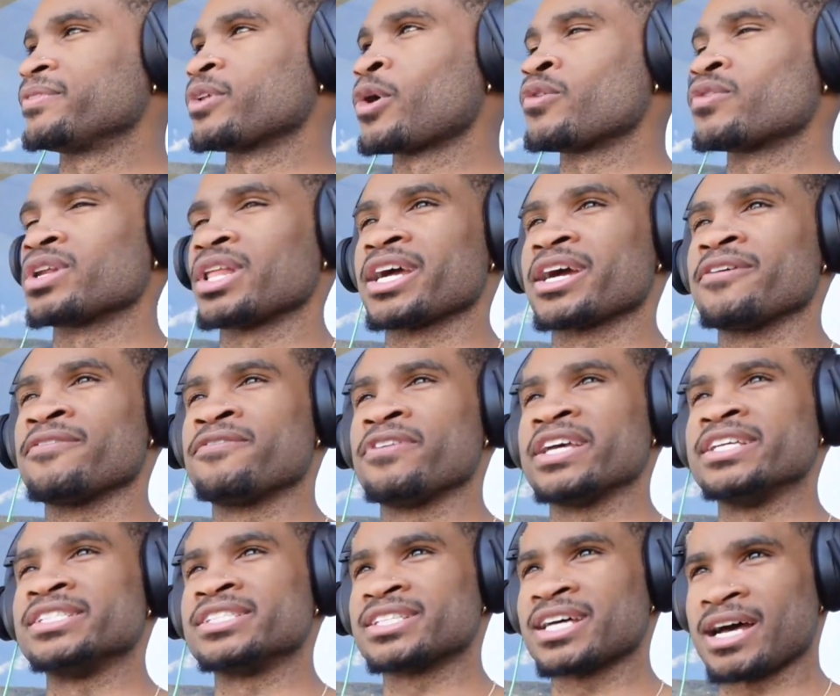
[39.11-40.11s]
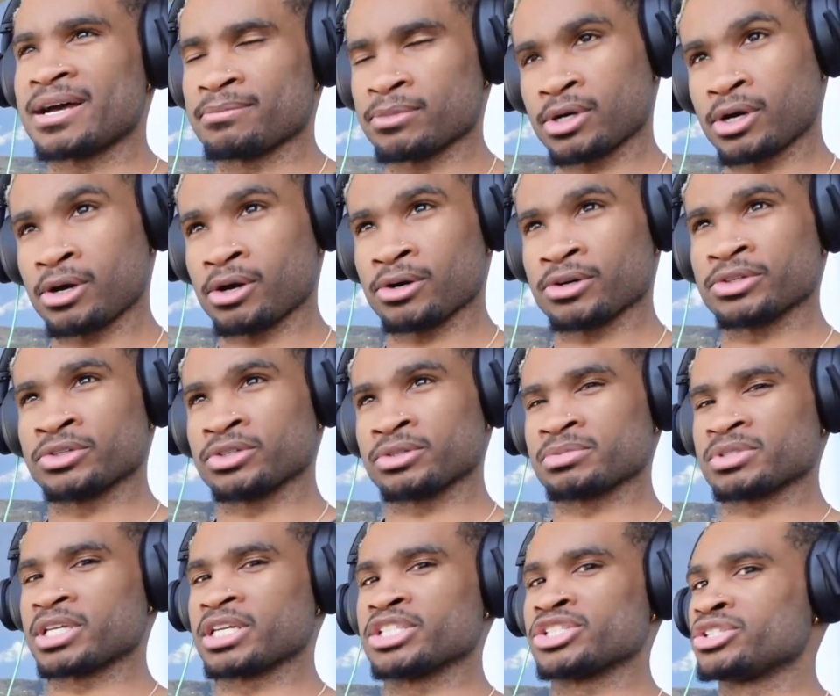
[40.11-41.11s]
like a FaceTime call. You know what I'm
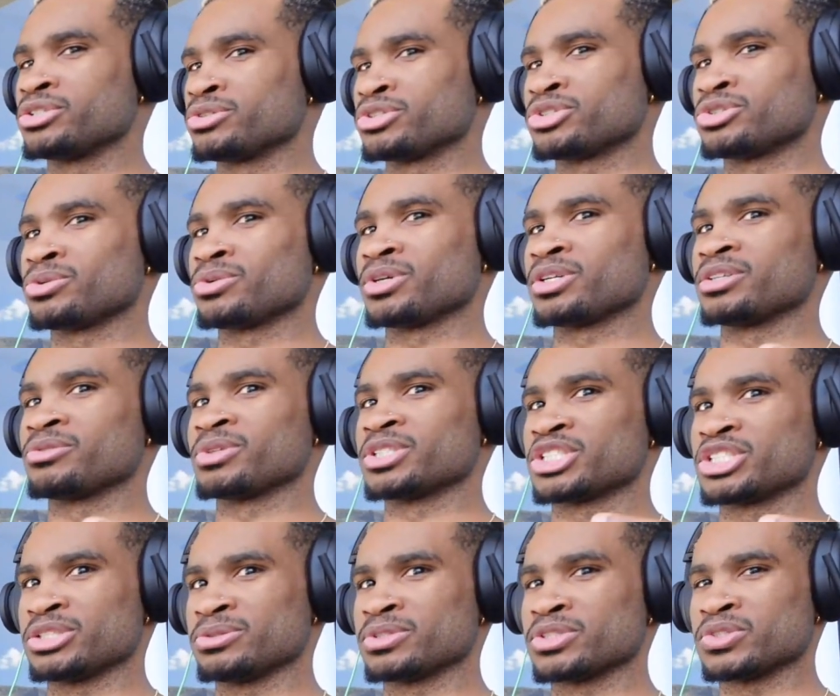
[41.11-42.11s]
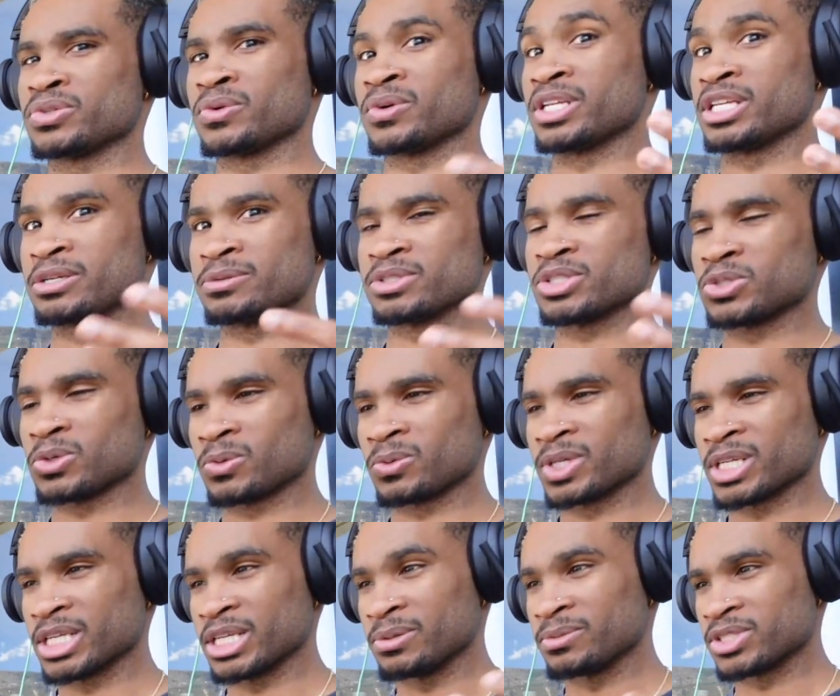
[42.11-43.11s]
saying? She was doing what she was doing. He was doing
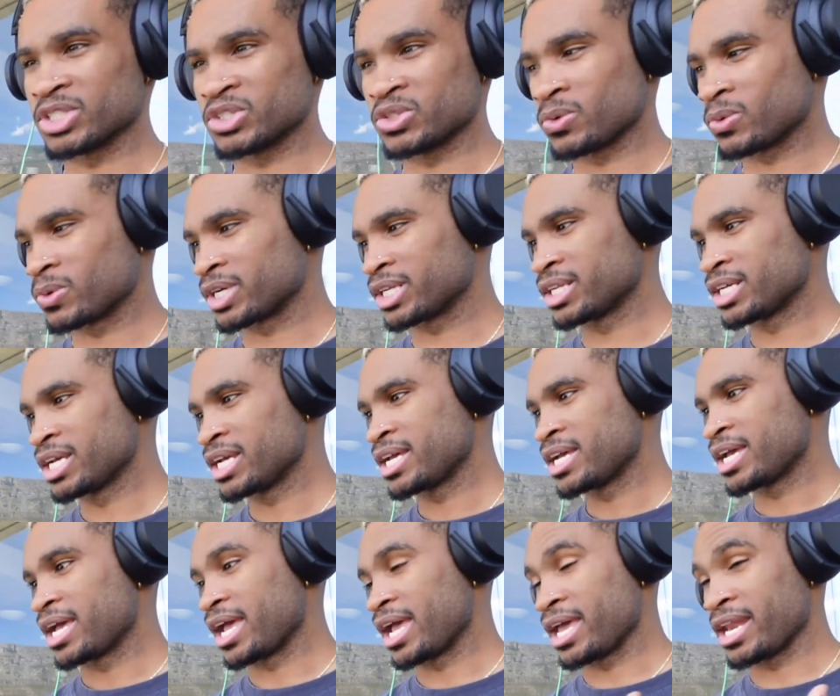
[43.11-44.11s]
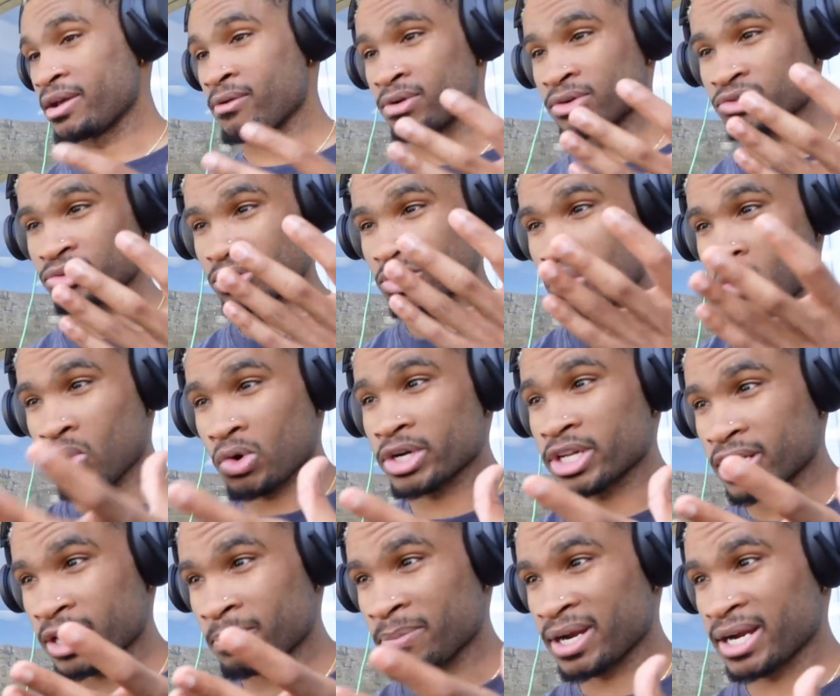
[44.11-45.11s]
what he was doing. And it was
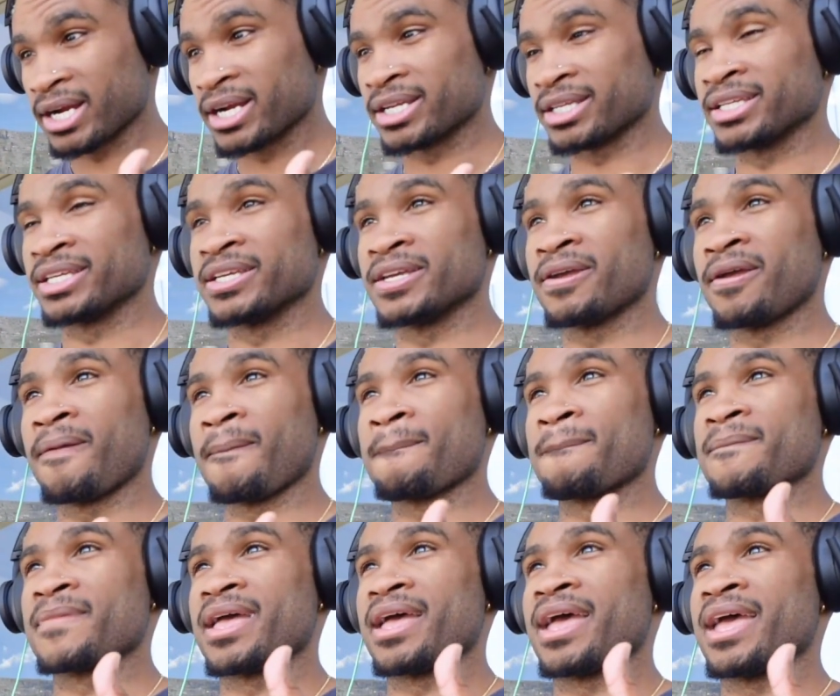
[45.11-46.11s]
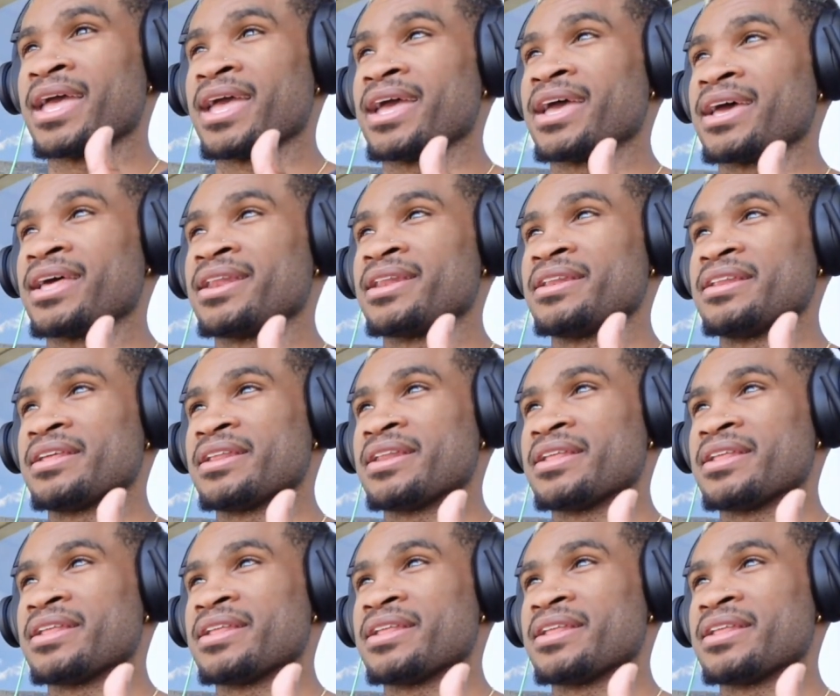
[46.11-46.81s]
recorded, apparently. And